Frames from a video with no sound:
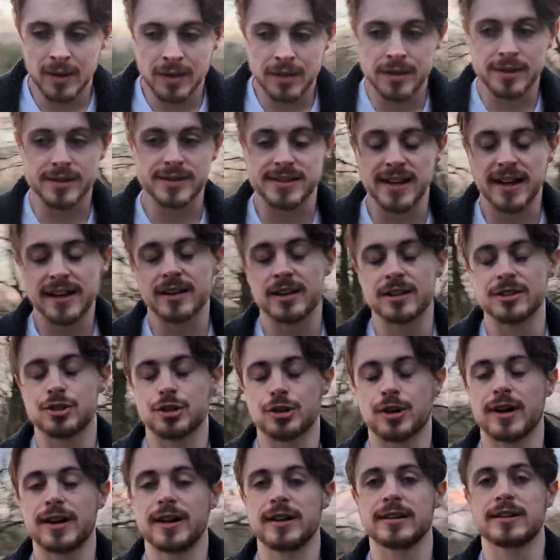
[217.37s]
The second
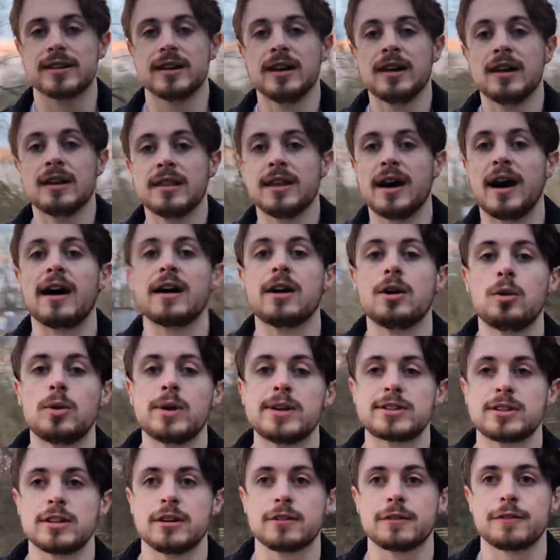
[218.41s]
trait that I
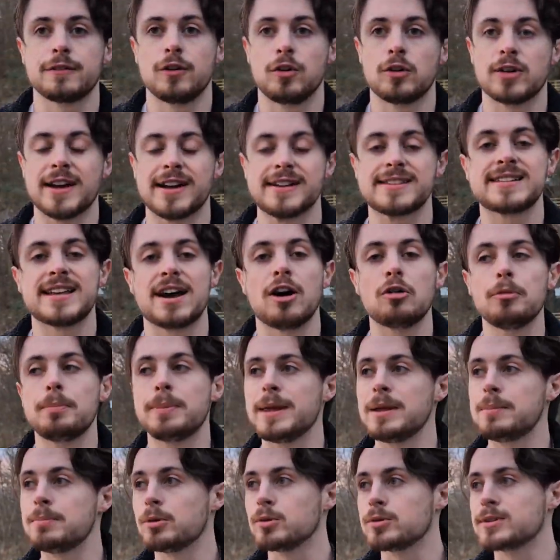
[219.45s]
always look for, and I tell
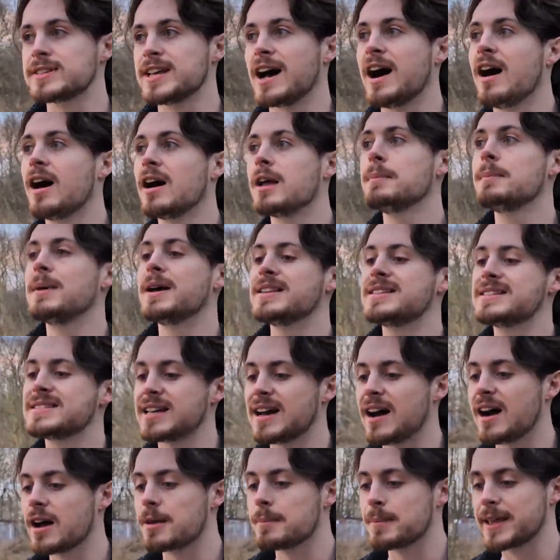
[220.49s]
people time and
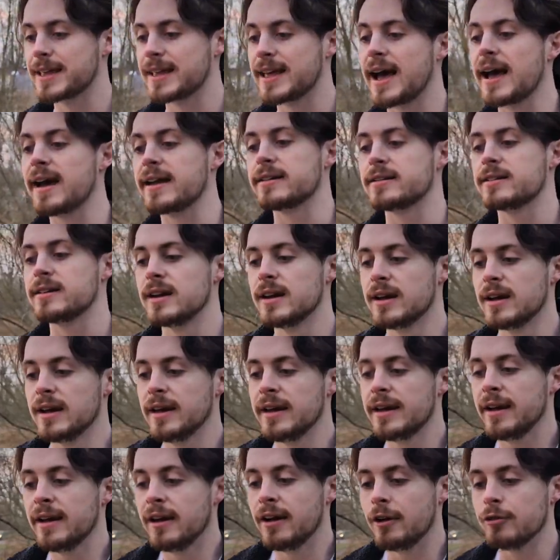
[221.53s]
time again,
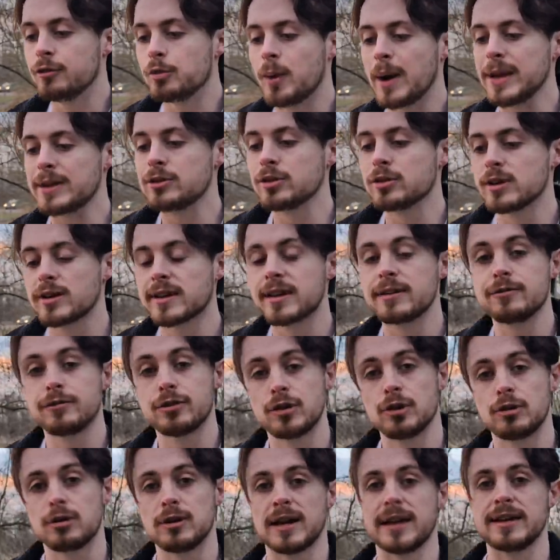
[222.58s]
of when you're looking
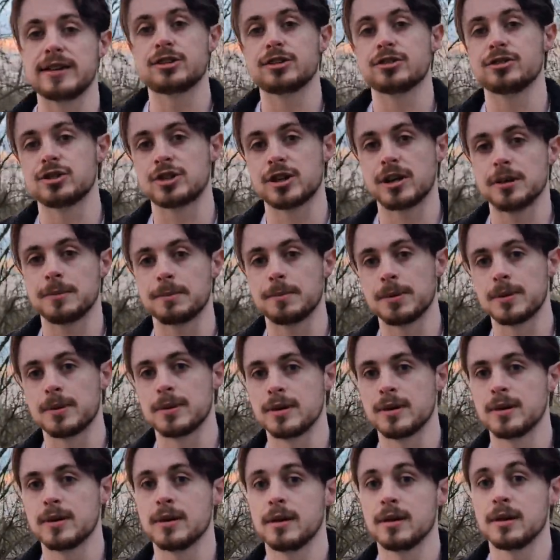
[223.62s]
for a relationship,
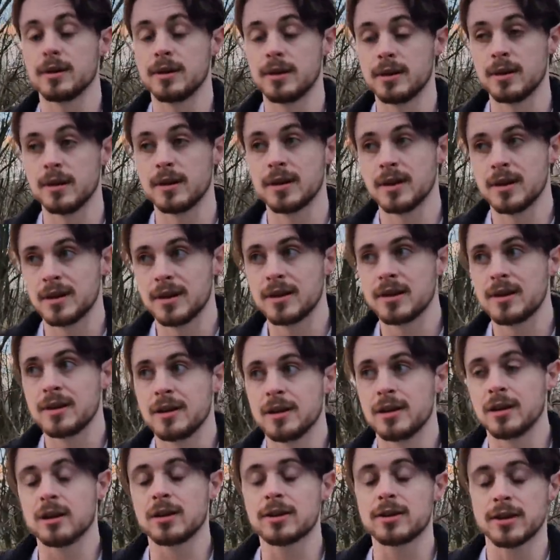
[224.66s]

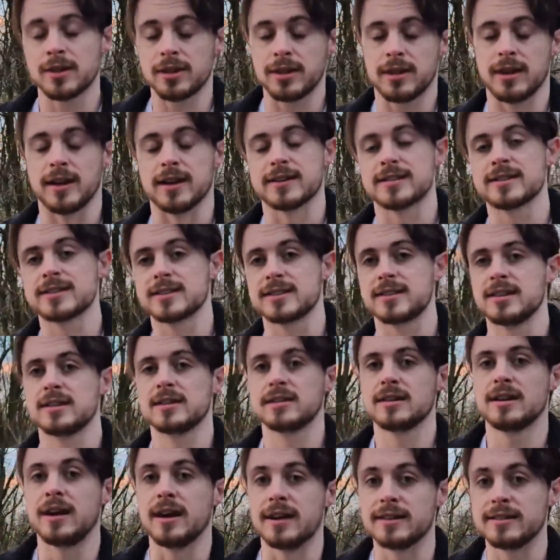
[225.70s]
look at this
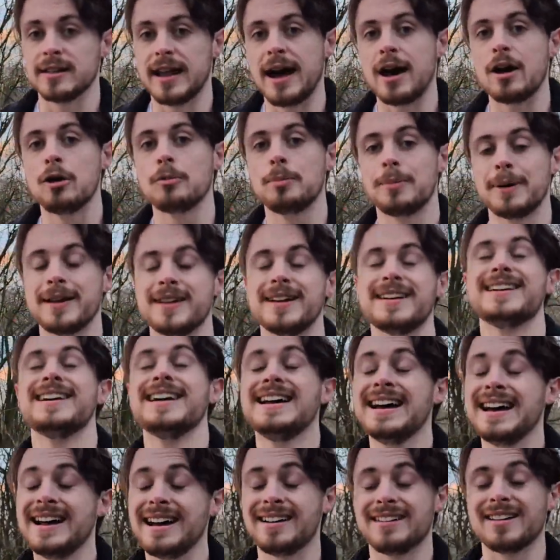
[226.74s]
and
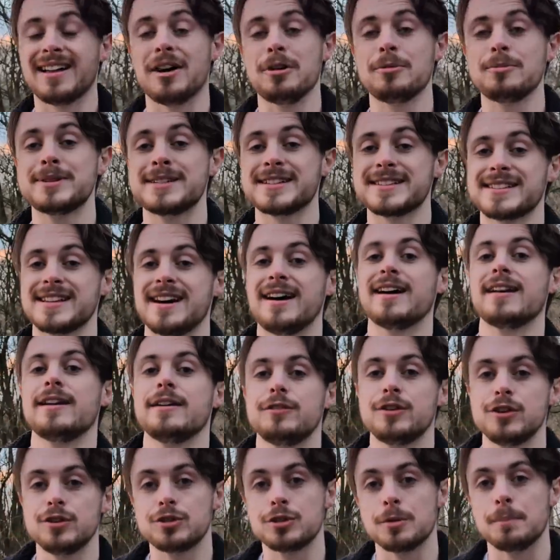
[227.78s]
it'll help decide
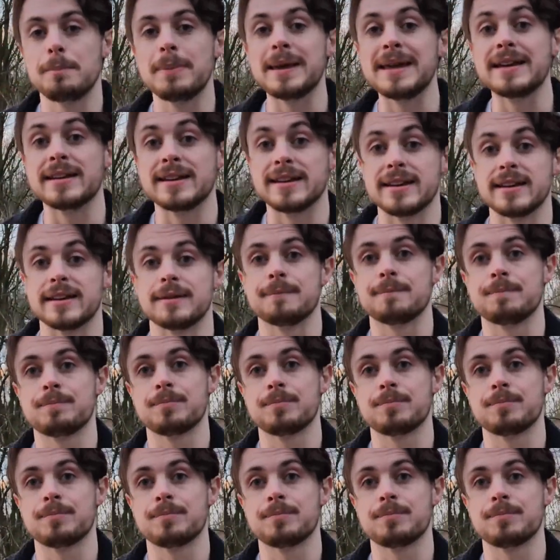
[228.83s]
if you should be in it.